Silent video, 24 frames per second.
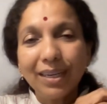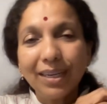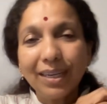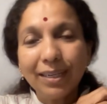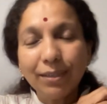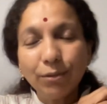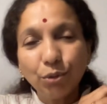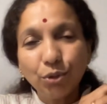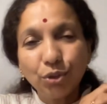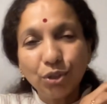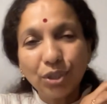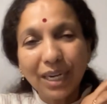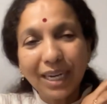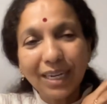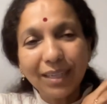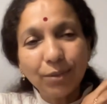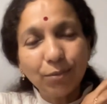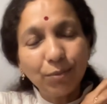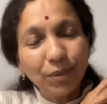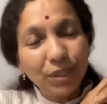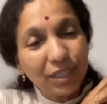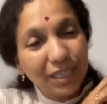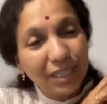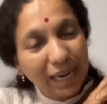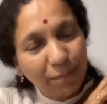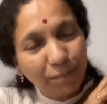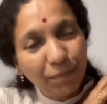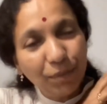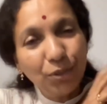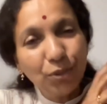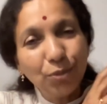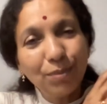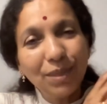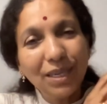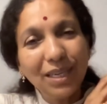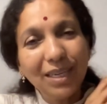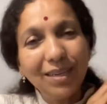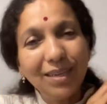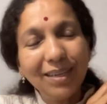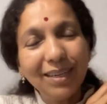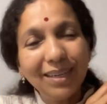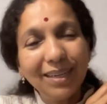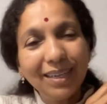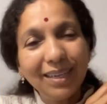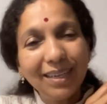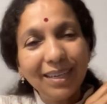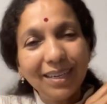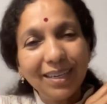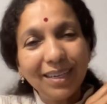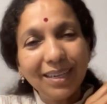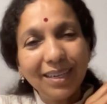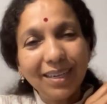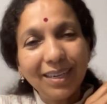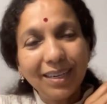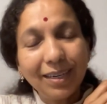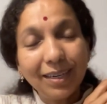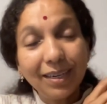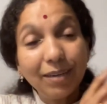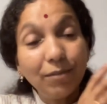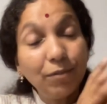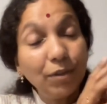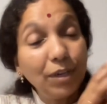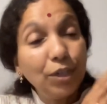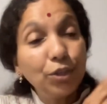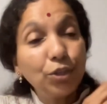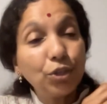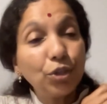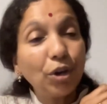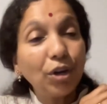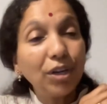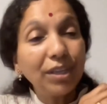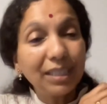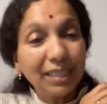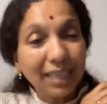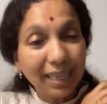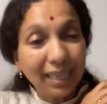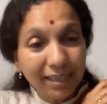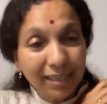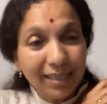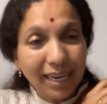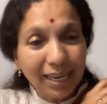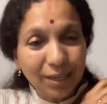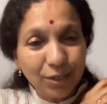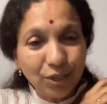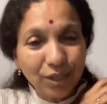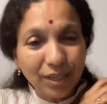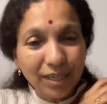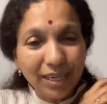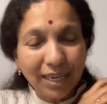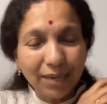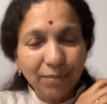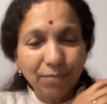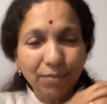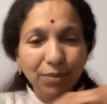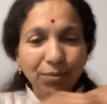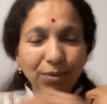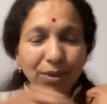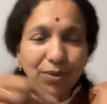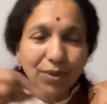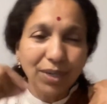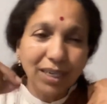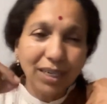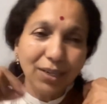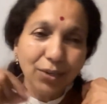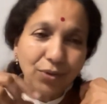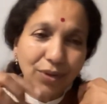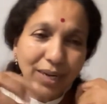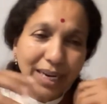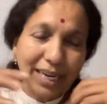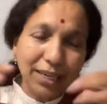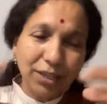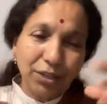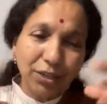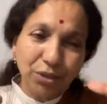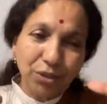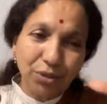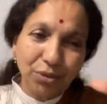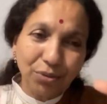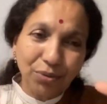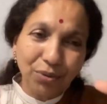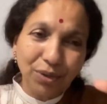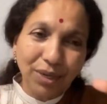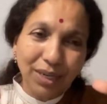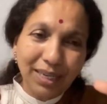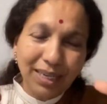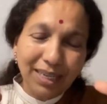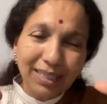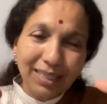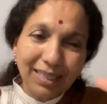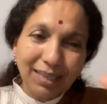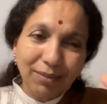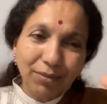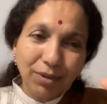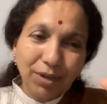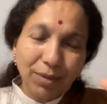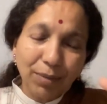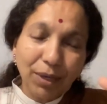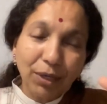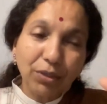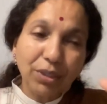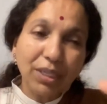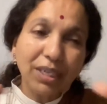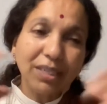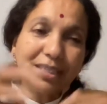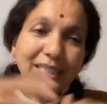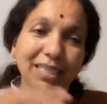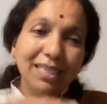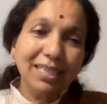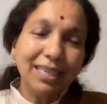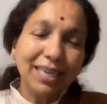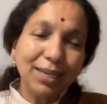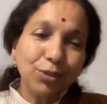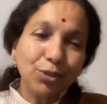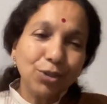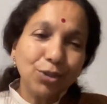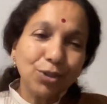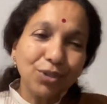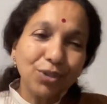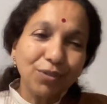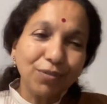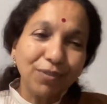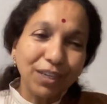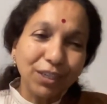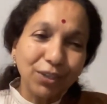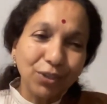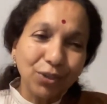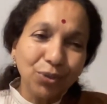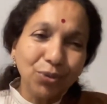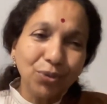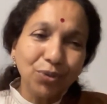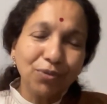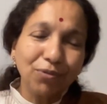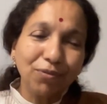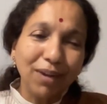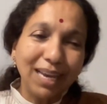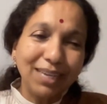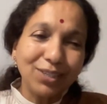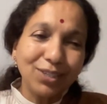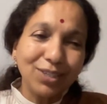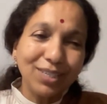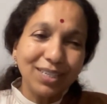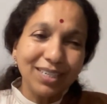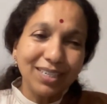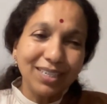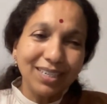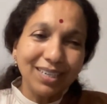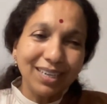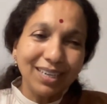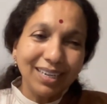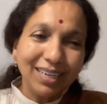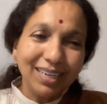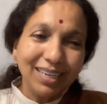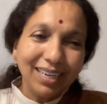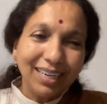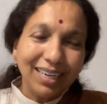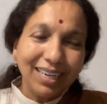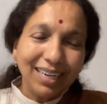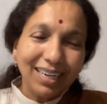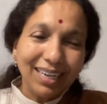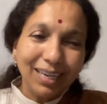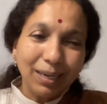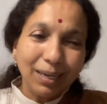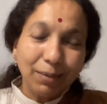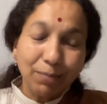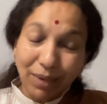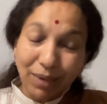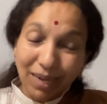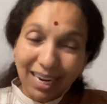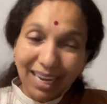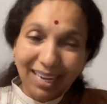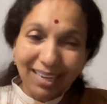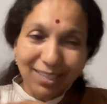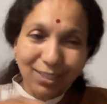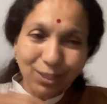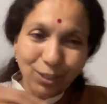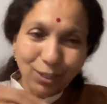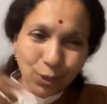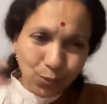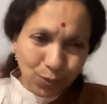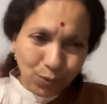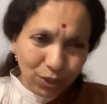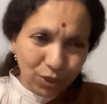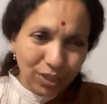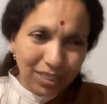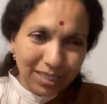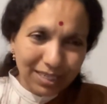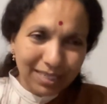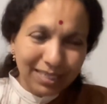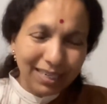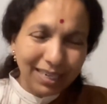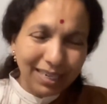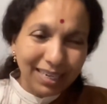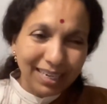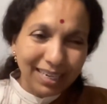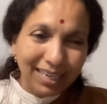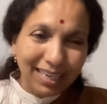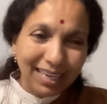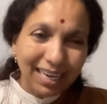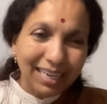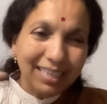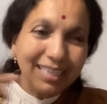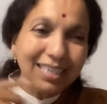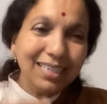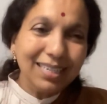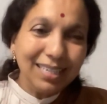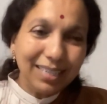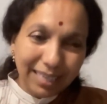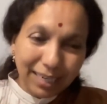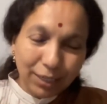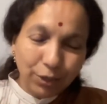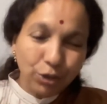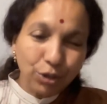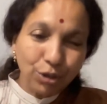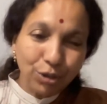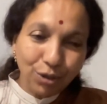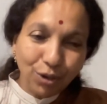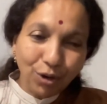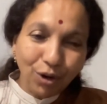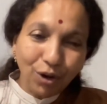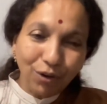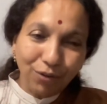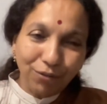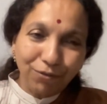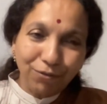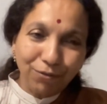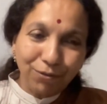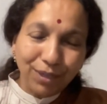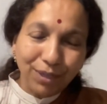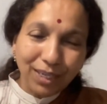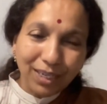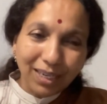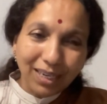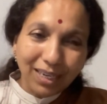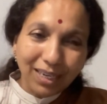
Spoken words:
in Gujarat, which happened to be a village called Talgajada. And we were really trying to, there were about 13 cases of acute flaccid paralysis, which is an indication of